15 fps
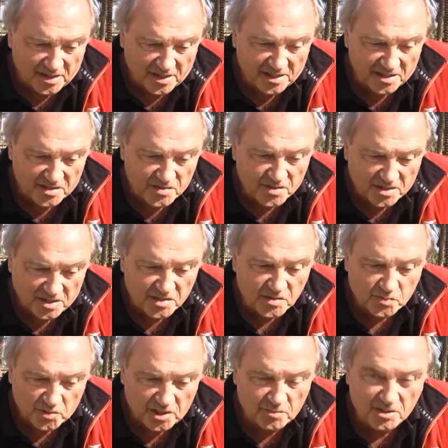It's
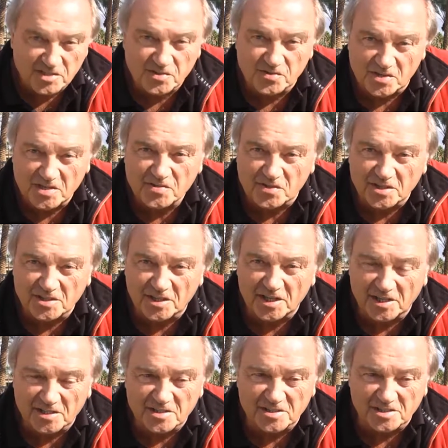pretty much as easy to
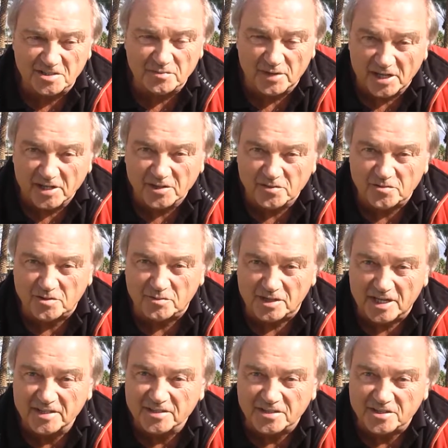get to Maine from
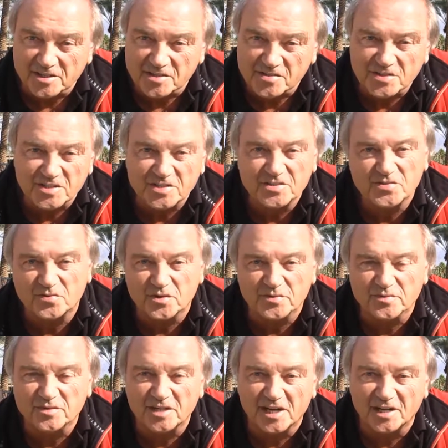London as it is
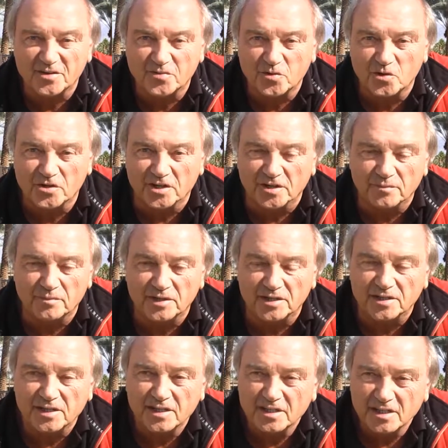from California, but
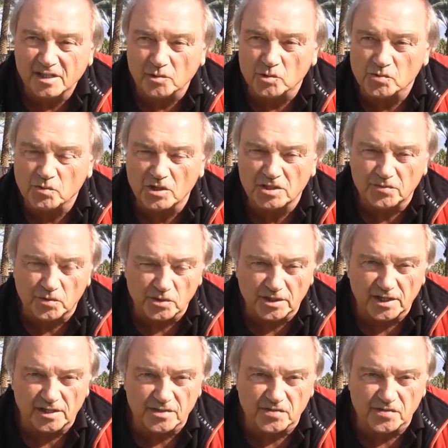it was wonderful to get a